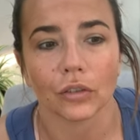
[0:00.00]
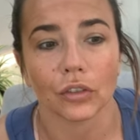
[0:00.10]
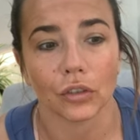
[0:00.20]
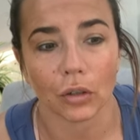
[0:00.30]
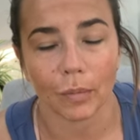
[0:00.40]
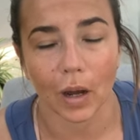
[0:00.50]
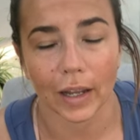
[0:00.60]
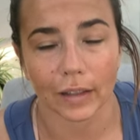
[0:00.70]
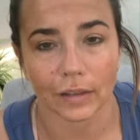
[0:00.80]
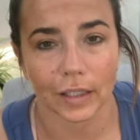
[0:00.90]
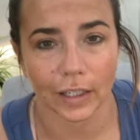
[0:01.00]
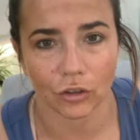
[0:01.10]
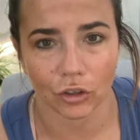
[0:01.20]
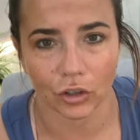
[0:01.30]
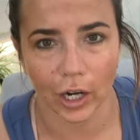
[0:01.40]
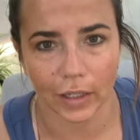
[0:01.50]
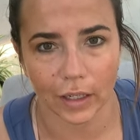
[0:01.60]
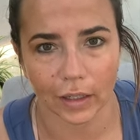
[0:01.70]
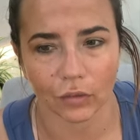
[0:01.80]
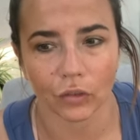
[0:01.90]
to do my teacher
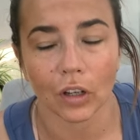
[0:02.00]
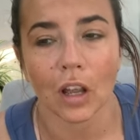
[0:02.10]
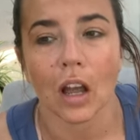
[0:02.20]
training.